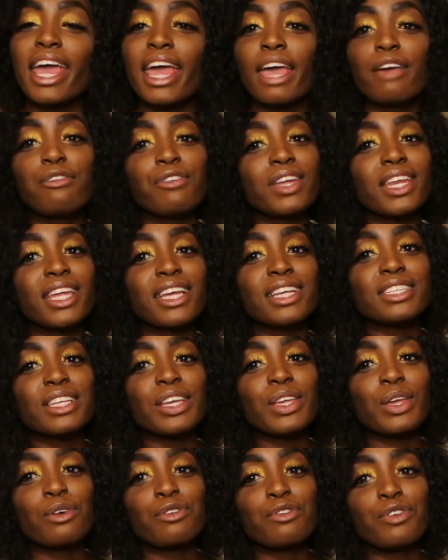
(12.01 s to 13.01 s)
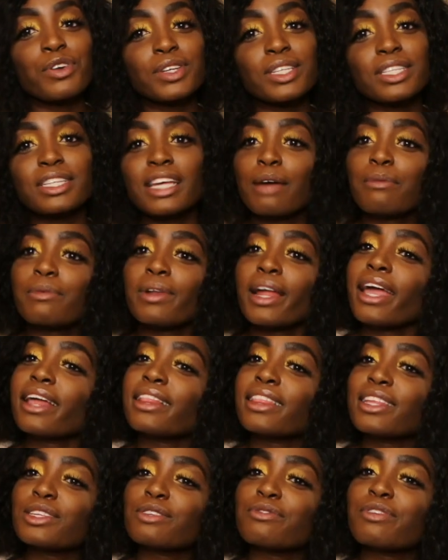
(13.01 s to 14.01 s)
If it isn't your first time,
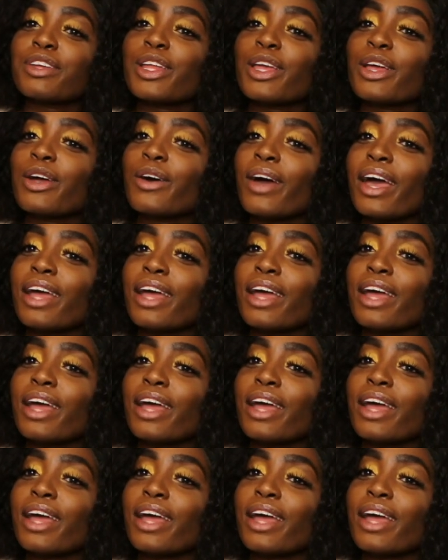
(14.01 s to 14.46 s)
like this video